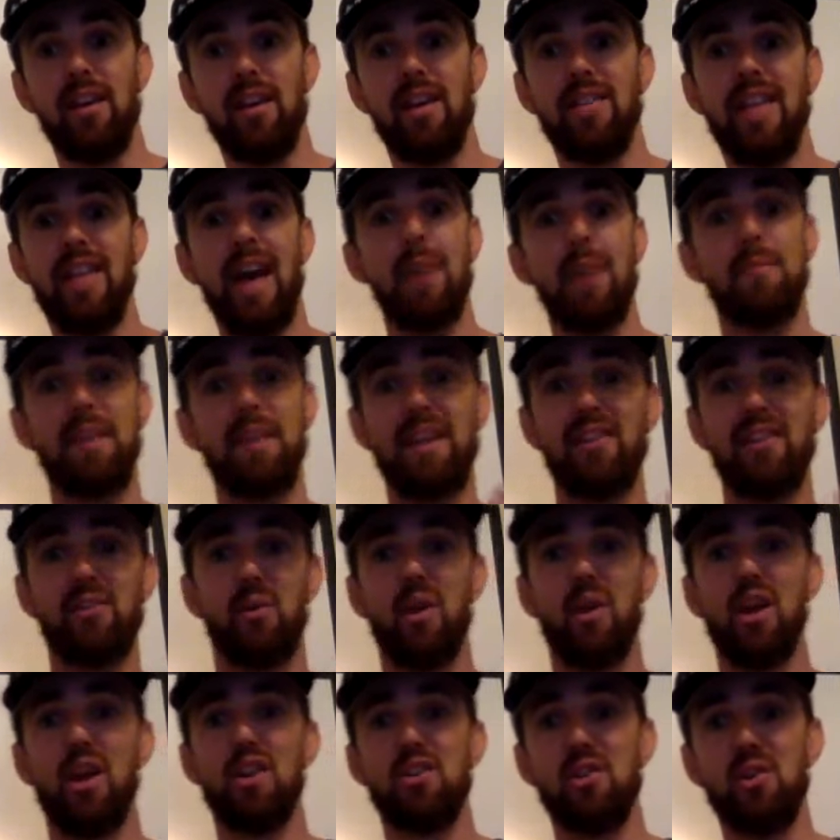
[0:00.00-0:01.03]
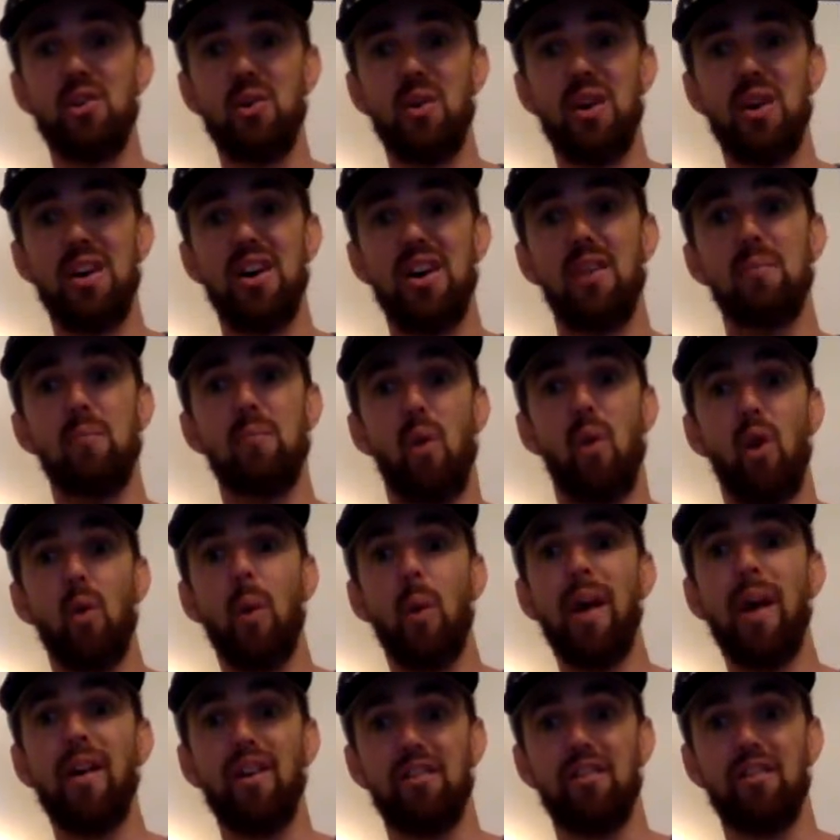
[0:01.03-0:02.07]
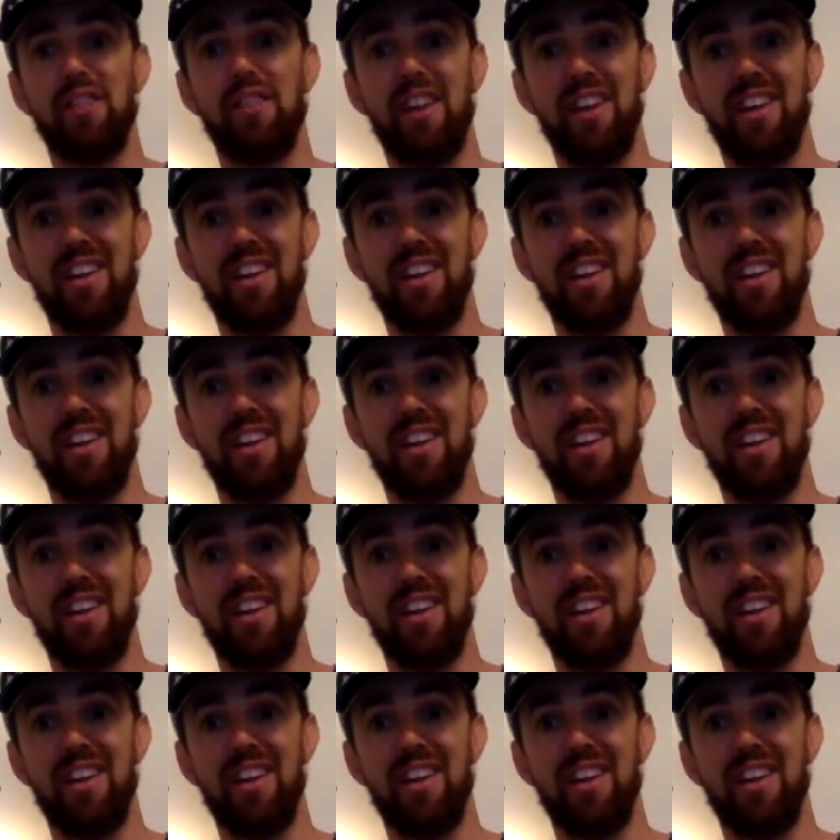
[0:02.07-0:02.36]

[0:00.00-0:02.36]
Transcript: That means we're going to do more weightlifting,